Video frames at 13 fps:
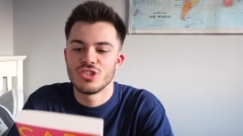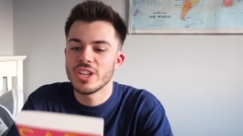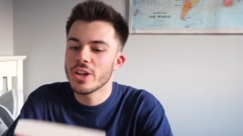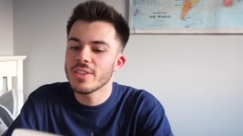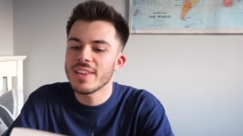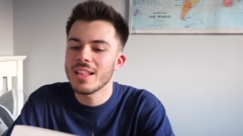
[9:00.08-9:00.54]
She
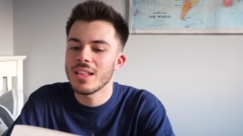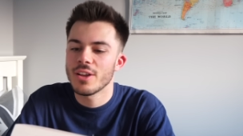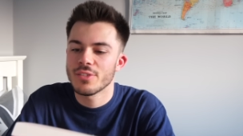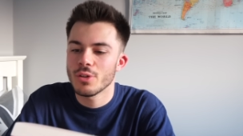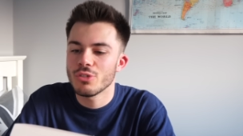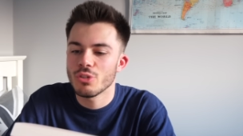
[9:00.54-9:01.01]
could tell her
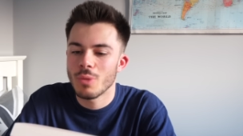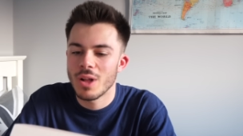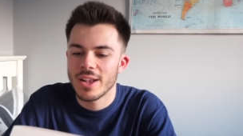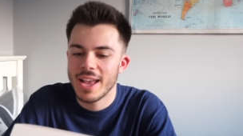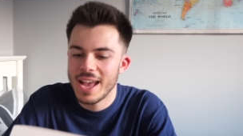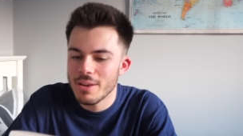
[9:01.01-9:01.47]
social
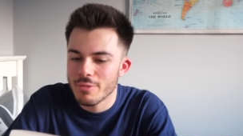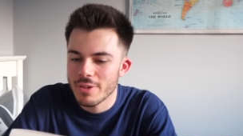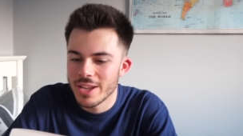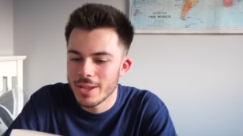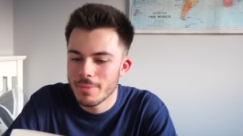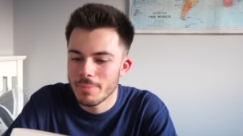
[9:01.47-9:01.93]
worker
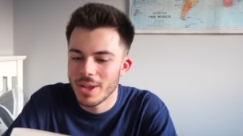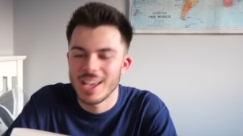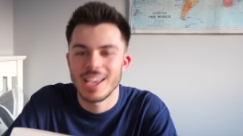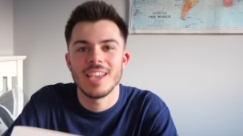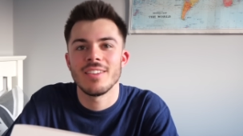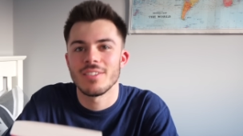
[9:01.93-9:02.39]
Henry, but
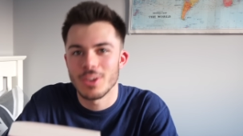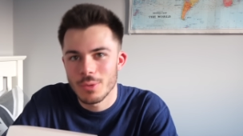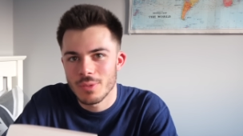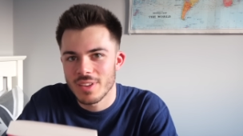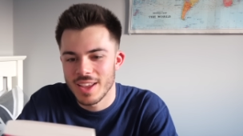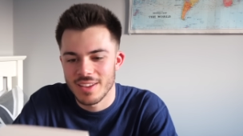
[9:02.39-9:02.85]
he's
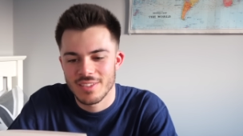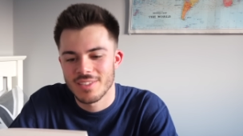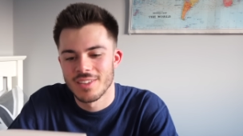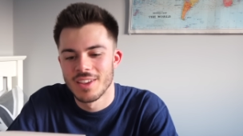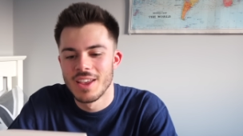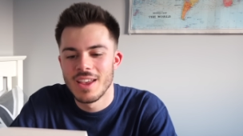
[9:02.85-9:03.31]

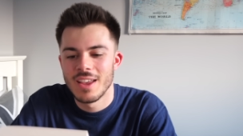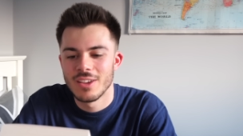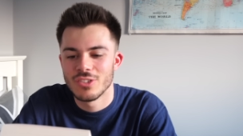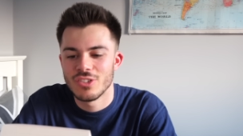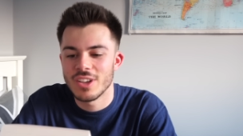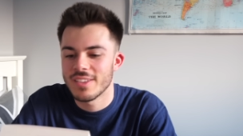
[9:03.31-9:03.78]
useless.
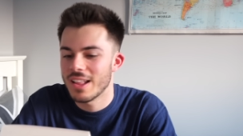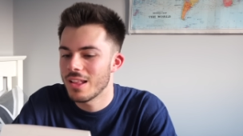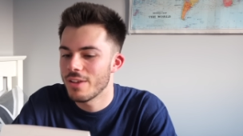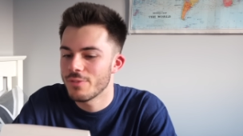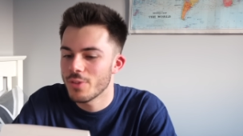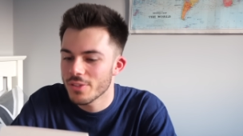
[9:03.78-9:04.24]
She could tell
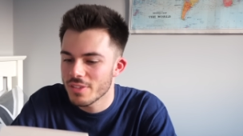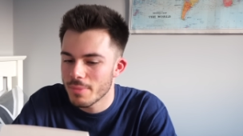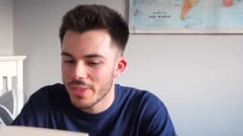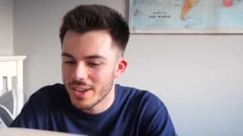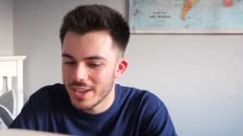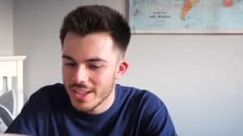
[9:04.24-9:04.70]
her foster
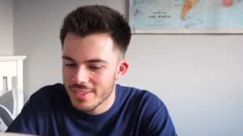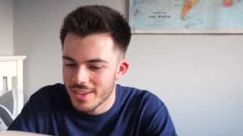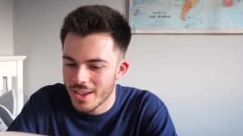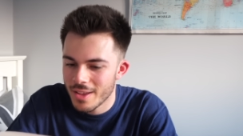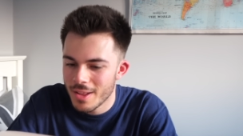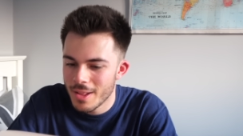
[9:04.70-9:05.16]
mother
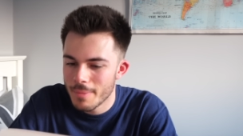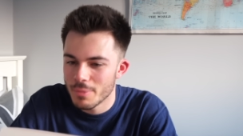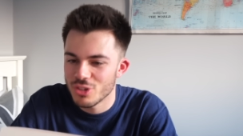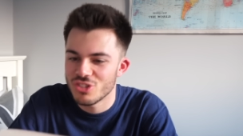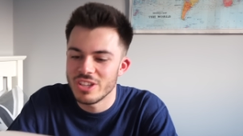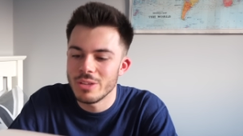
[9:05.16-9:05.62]
Lisa,
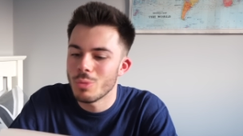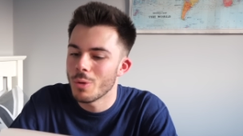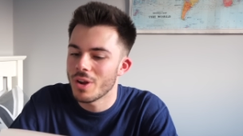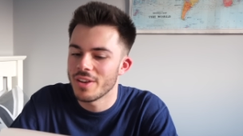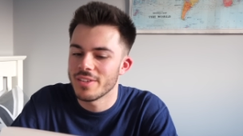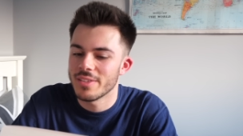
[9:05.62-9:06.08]
but she
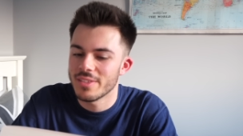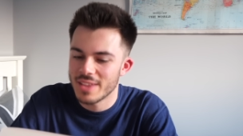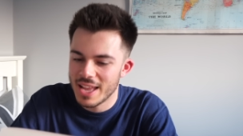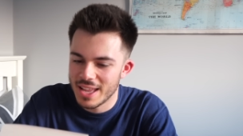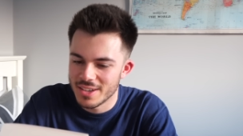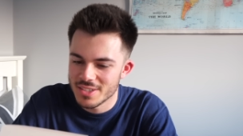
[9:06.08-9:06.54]
won't
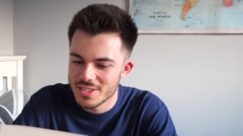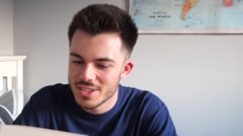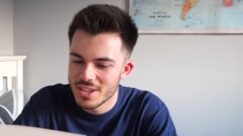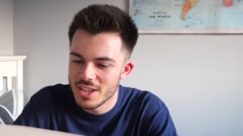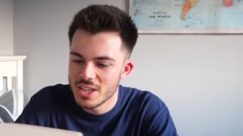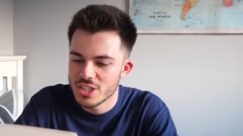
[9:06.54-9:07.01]
understand.
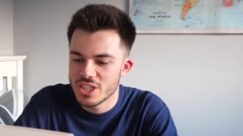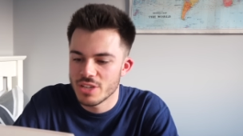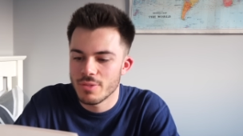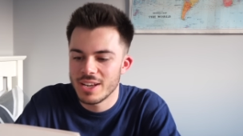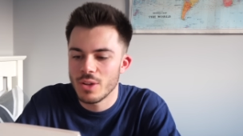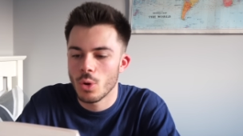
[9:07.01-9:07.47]
She
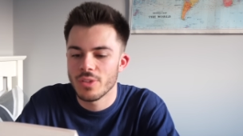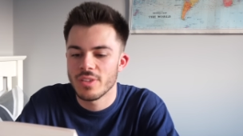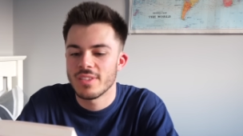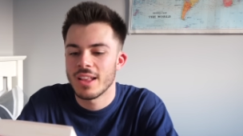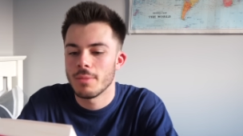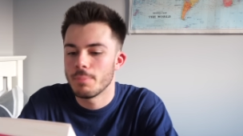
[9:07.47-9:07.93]
really ought to
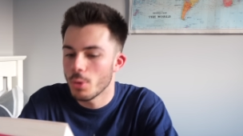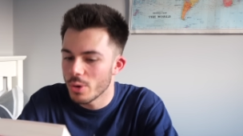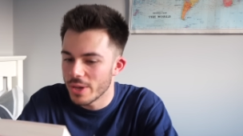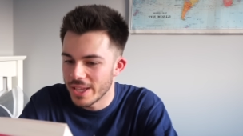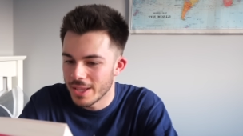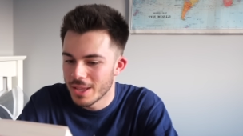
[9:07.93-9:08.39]
tell
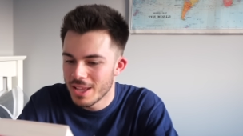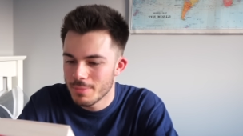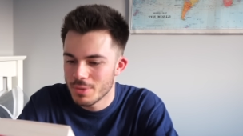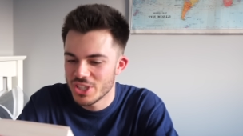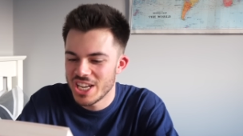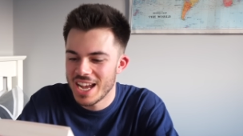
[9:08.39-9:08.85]
Boy,
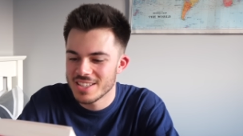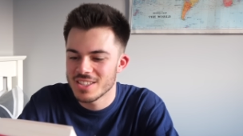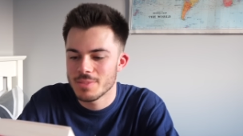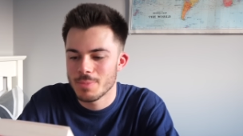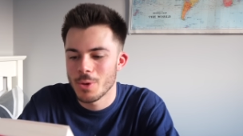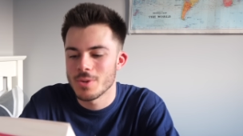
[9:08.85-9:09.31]
but she
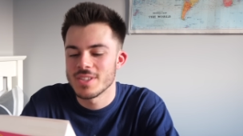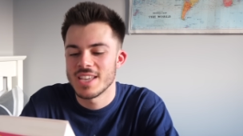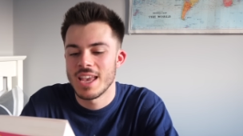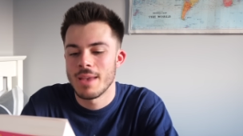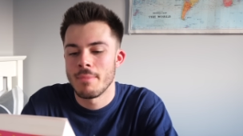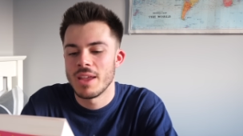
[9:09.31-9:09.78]
hasn't spoken
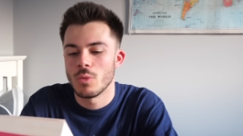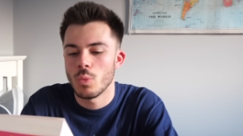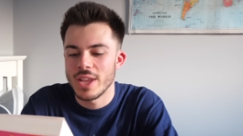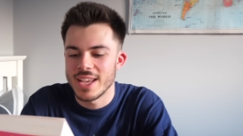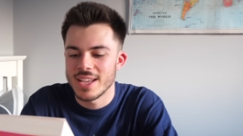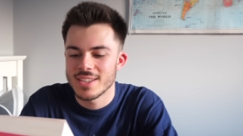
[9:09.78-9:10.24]
to him in
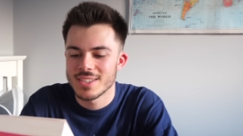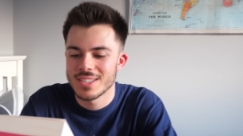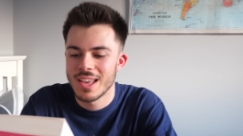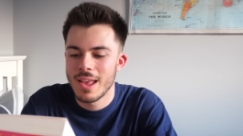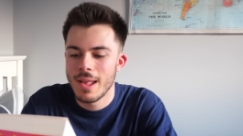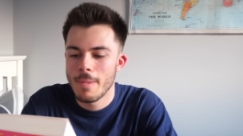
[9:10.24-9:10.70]
weeks.